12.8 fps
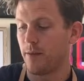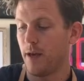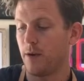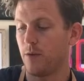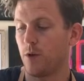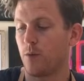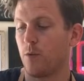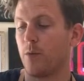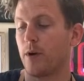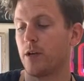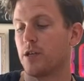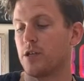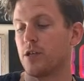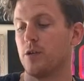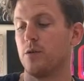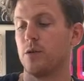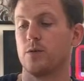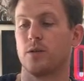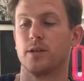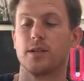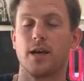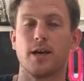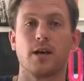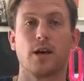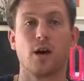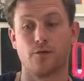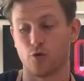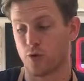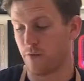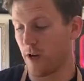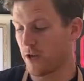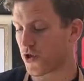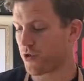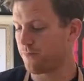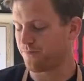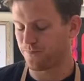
Then what we're going to do is we're going to take our Royal Flush.